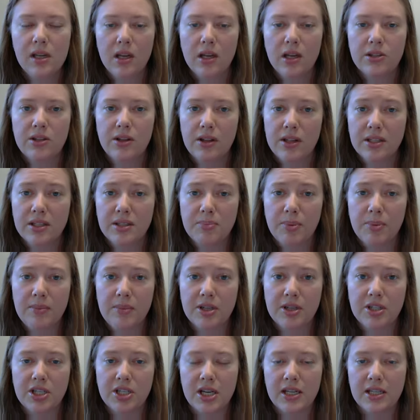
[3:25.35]
So that's pretty
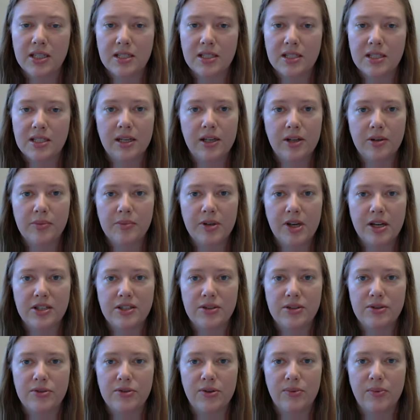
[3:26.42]
much it. I hope you guys
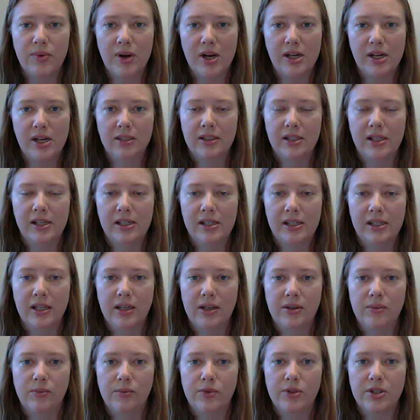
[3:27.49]
are doing well,
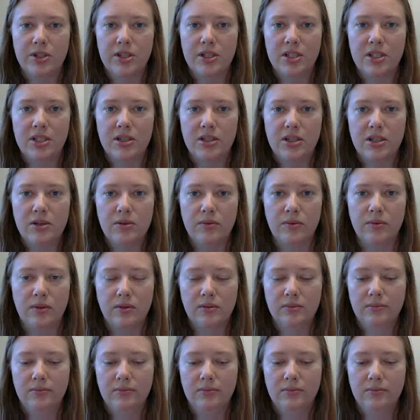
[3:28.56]
and we'll see you soon.